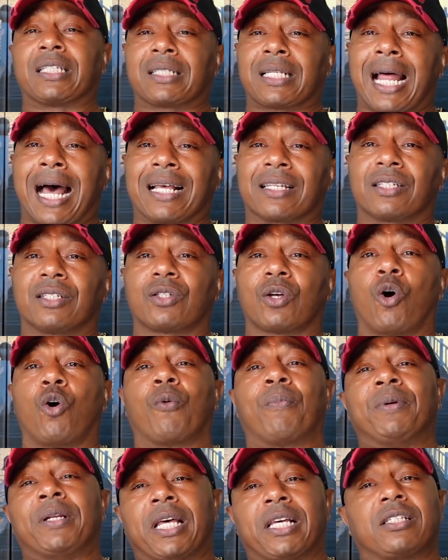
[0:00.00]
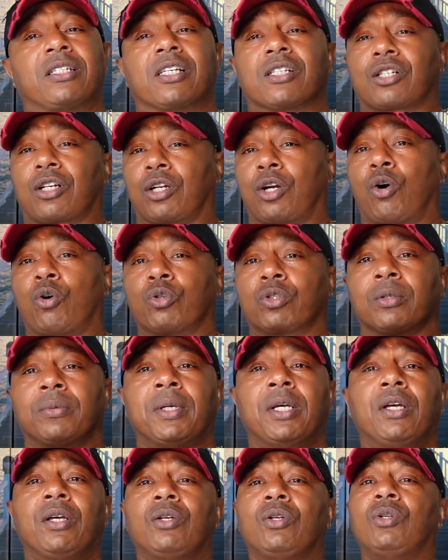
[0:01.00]
the slots is open, they just close
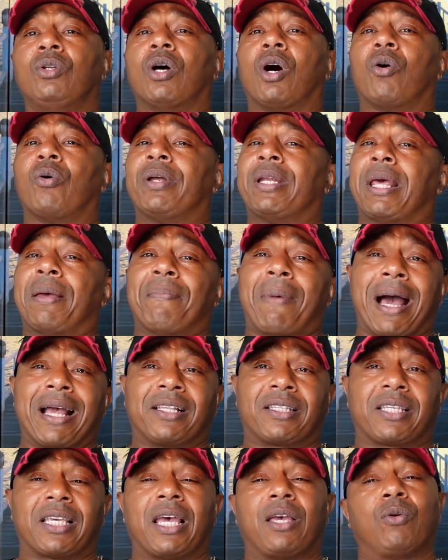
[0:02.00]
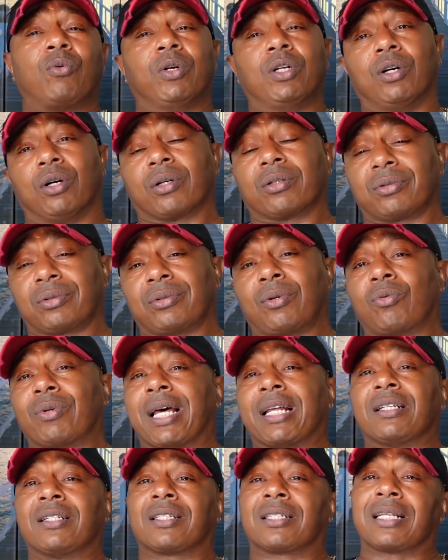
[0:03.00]
them. You know, and they might tell you, well, look, don't
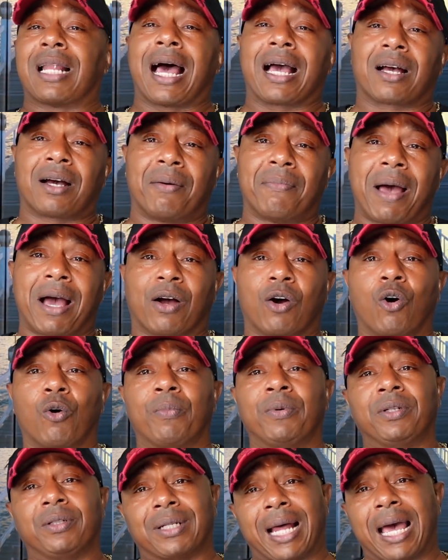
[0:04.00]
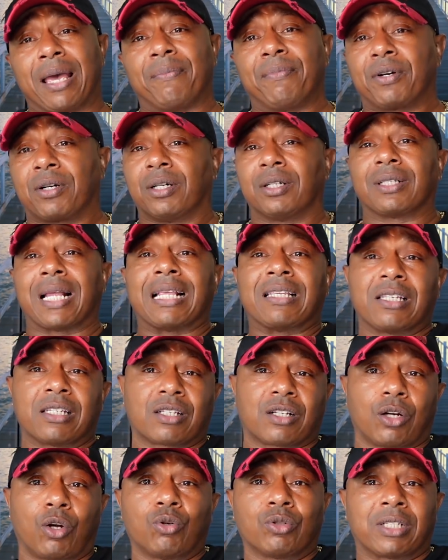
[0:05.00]
let the slot come back open tonight because I
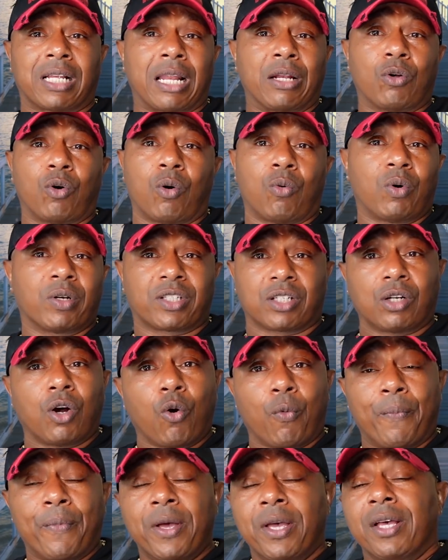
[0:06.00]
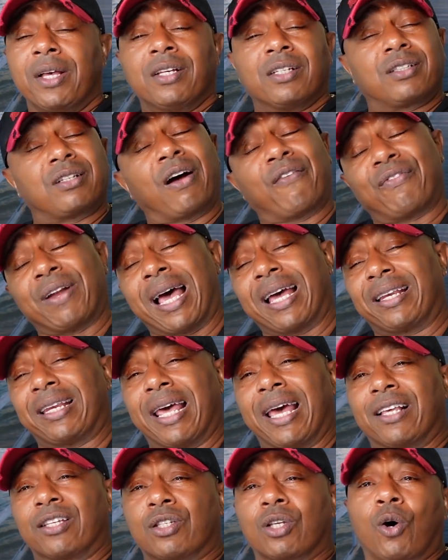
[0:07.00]
just closed it. I know it wasn't open. Stuff like
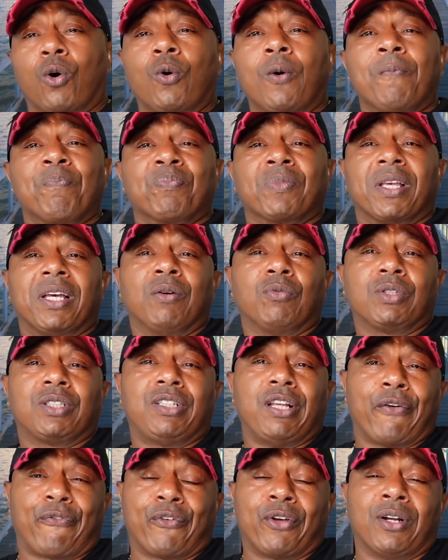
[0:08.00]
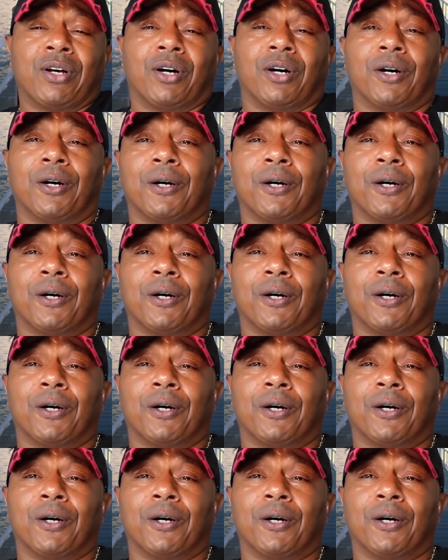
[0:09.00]
that. So it was different,